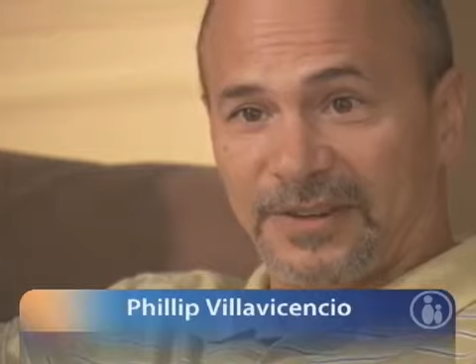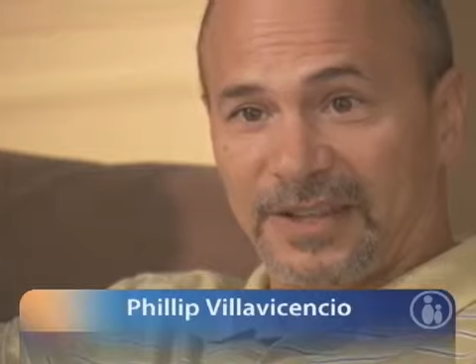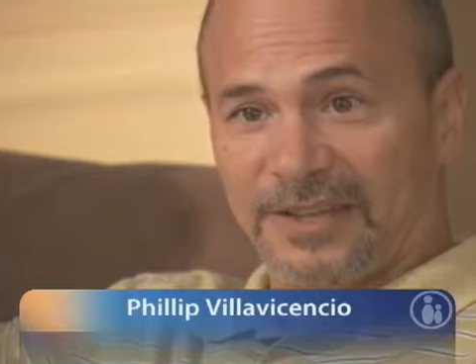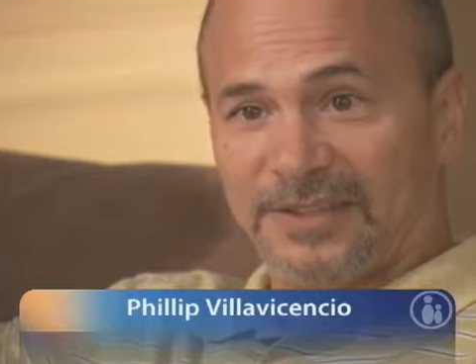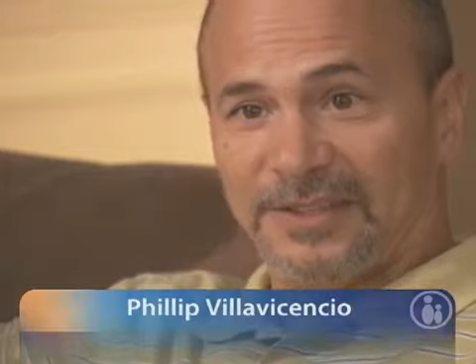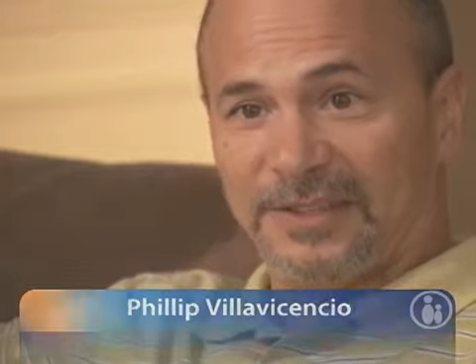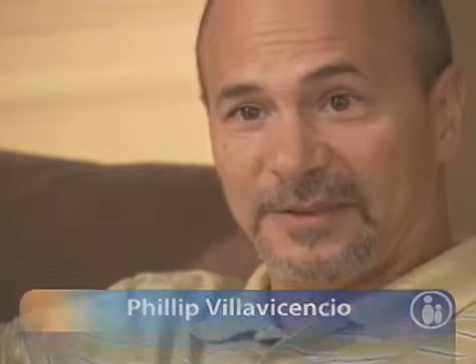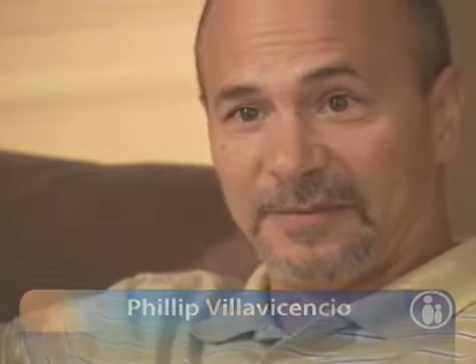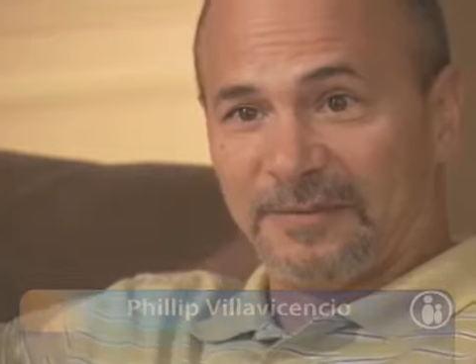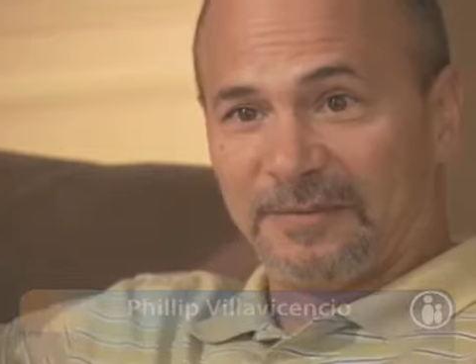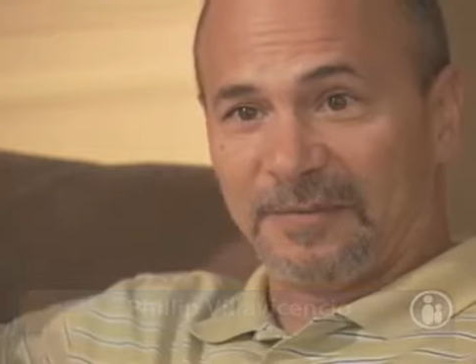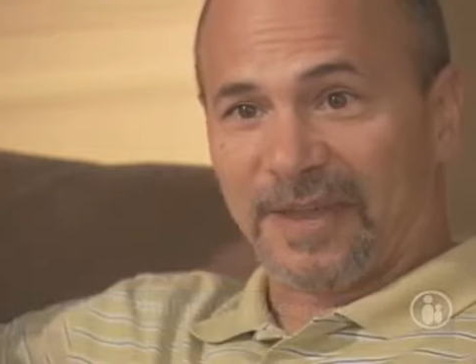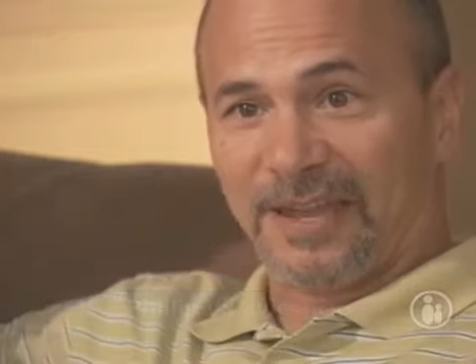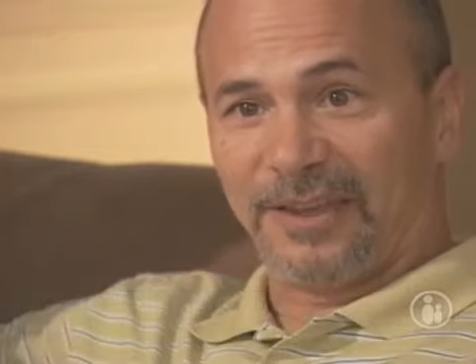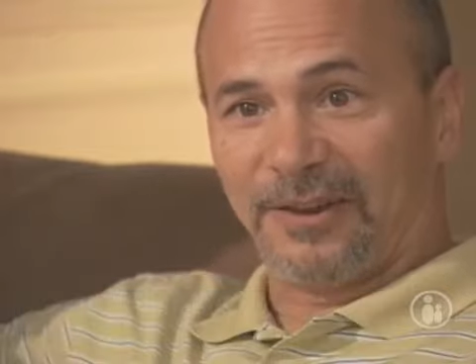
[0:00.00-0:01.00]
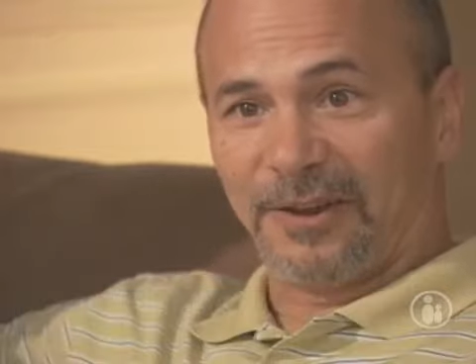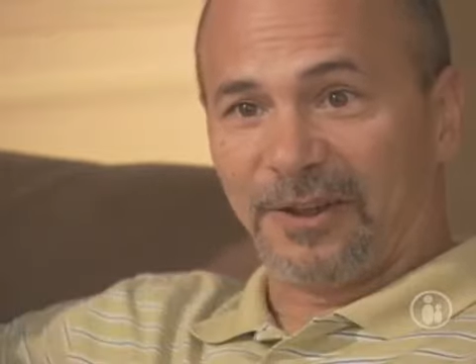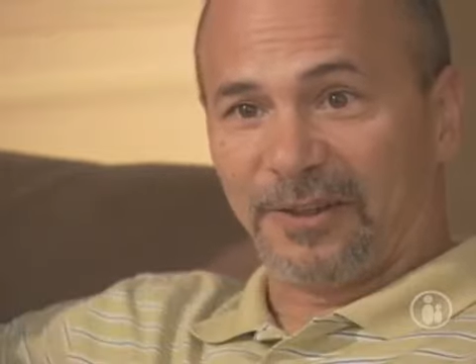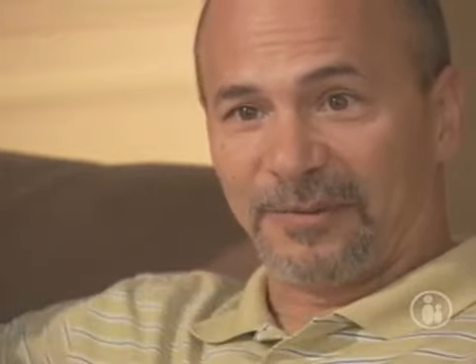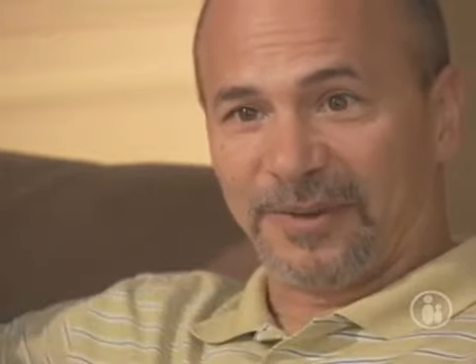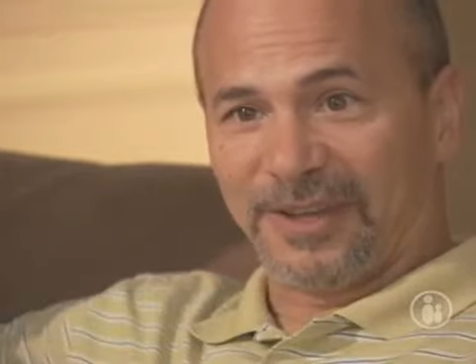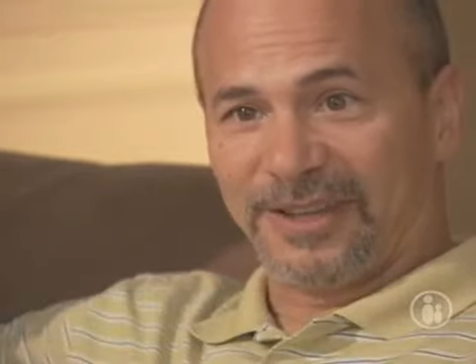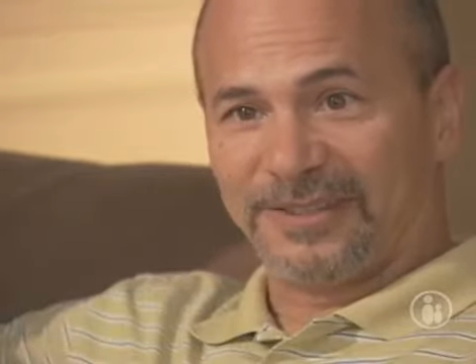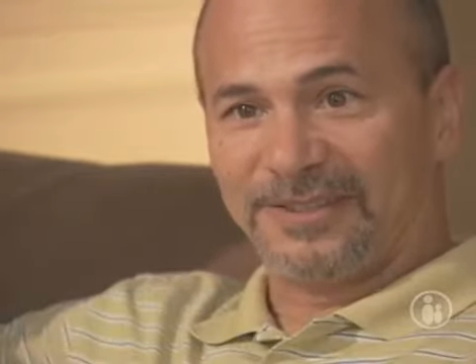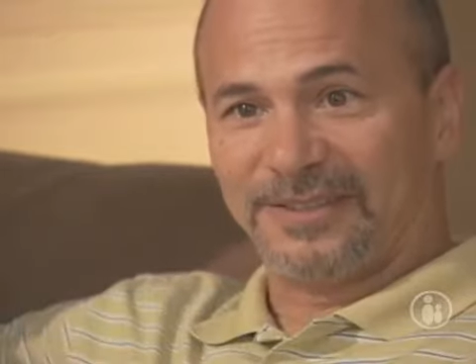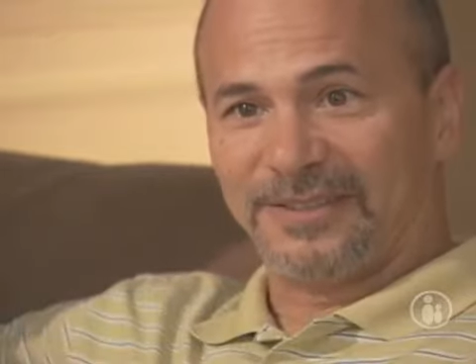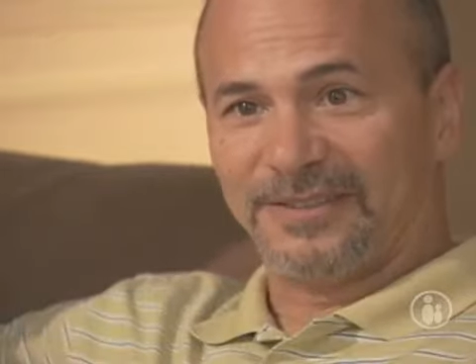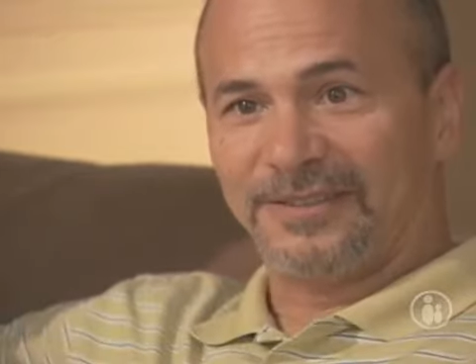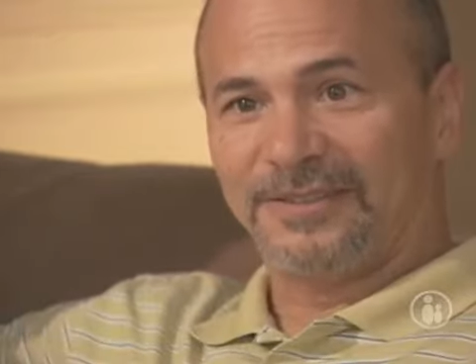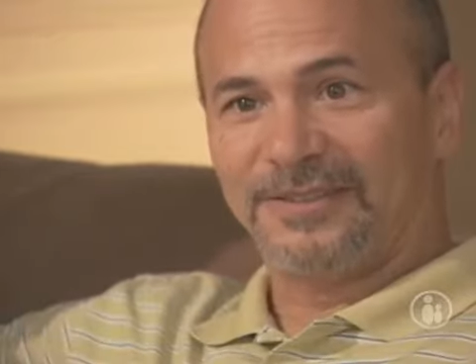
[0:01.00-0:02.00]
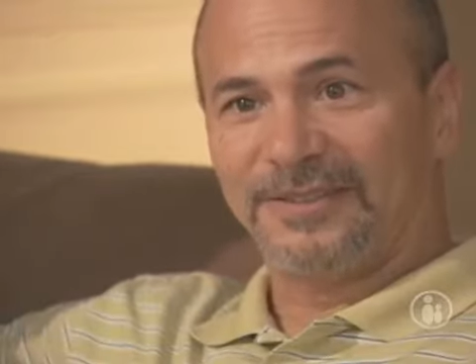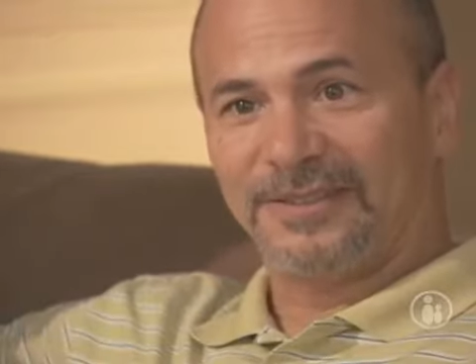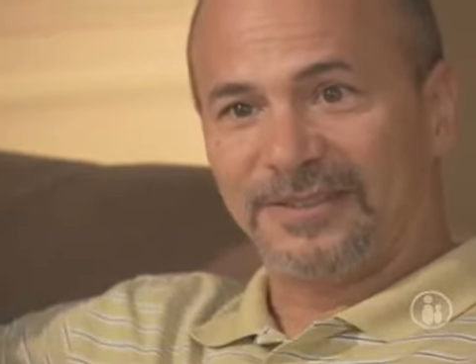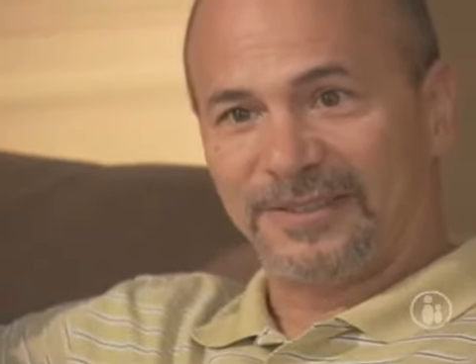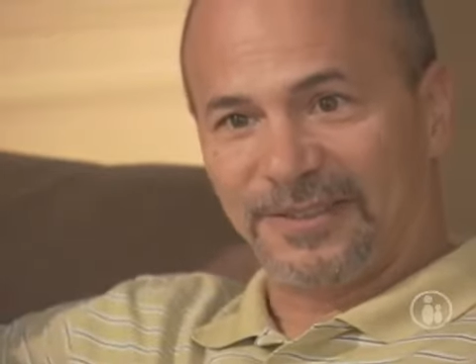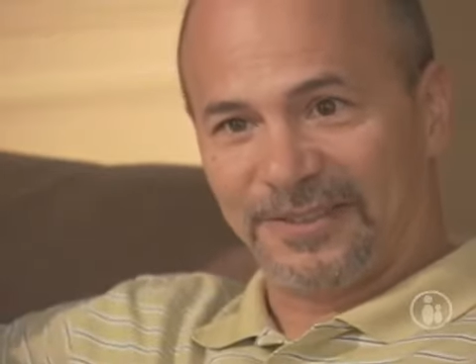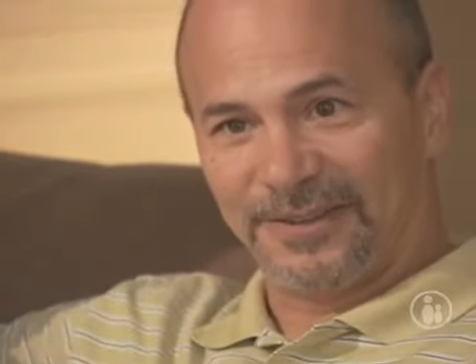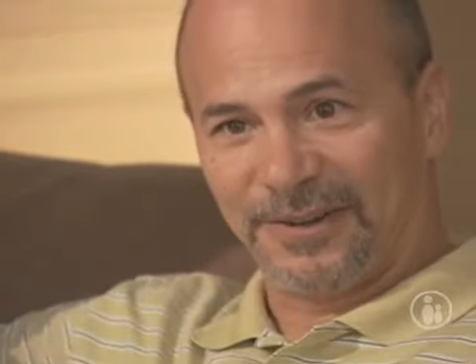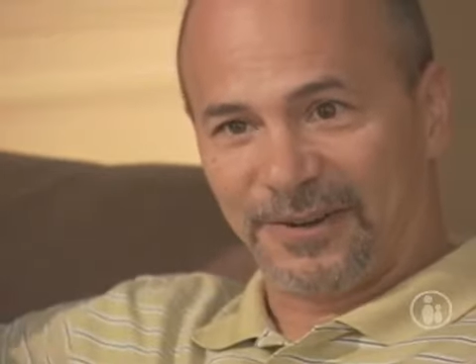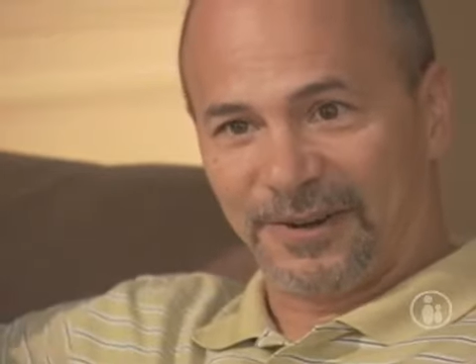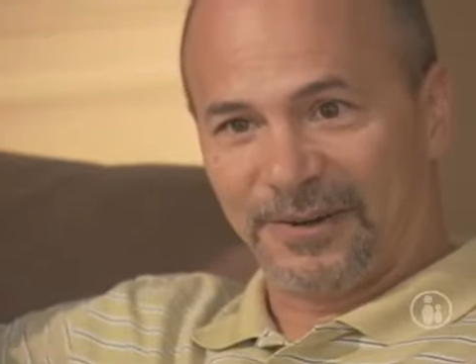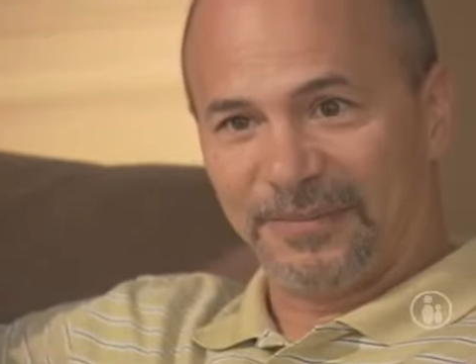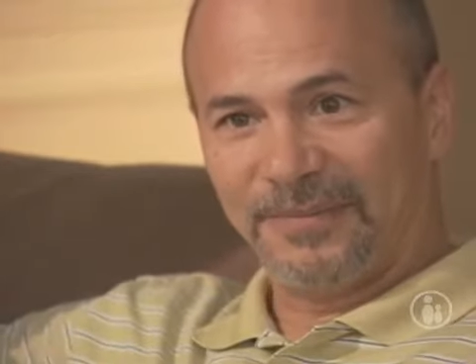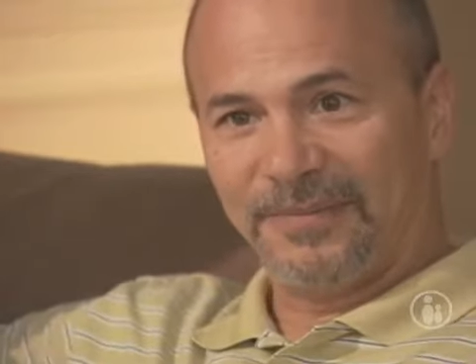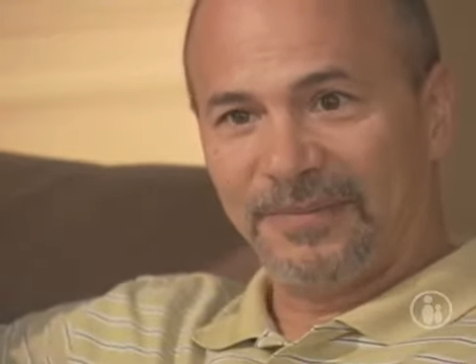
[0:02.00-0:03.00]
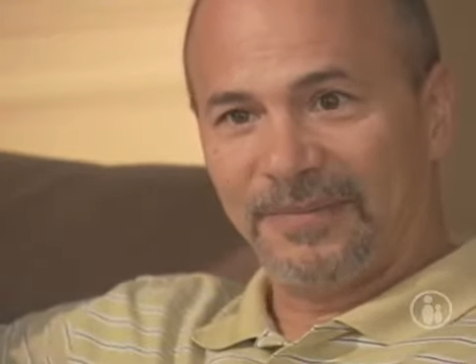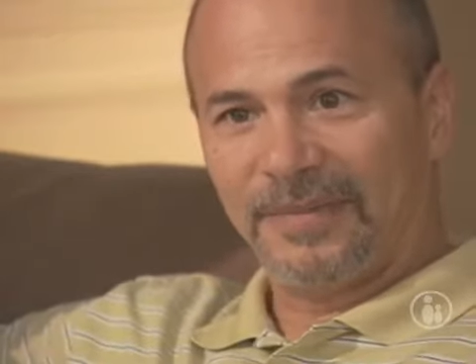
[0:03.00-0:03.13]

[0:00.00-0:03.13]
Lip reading: that she would make it all the way to term,